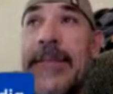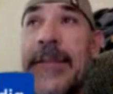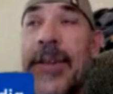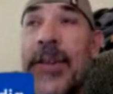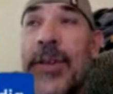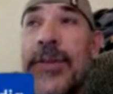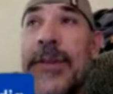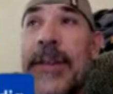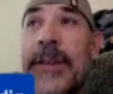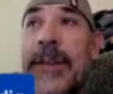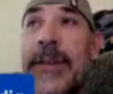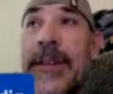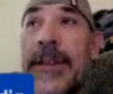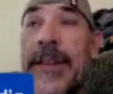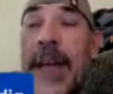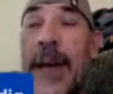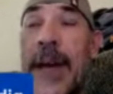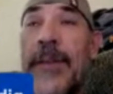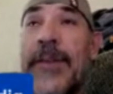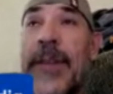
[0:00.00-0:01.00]
using the
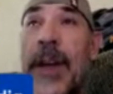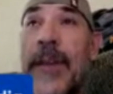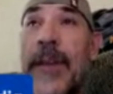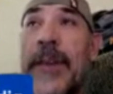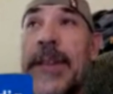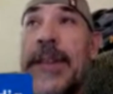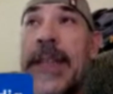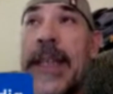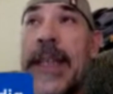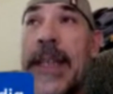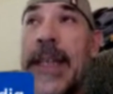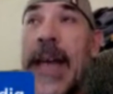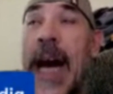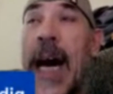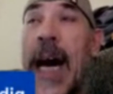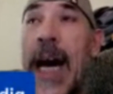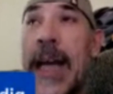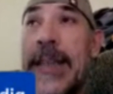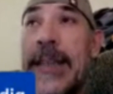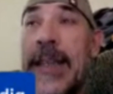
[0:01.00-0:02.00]
self-service
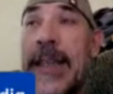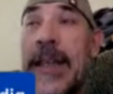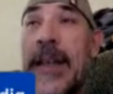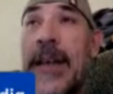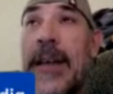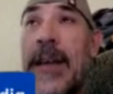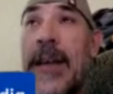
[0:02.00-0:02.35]
kiosk,